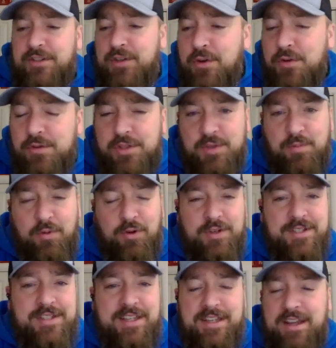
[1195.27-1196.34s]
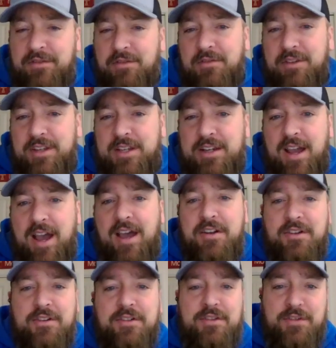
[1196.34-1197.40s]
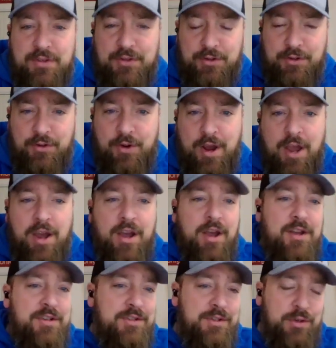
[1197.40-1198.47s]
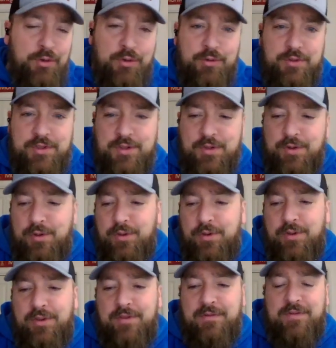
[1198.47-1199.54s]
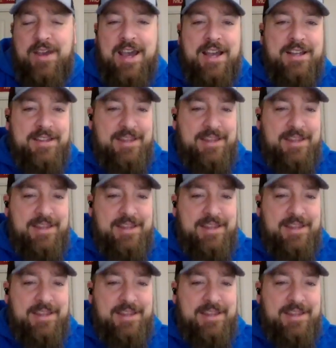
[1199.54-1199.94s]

two sports that never really got her due to the fact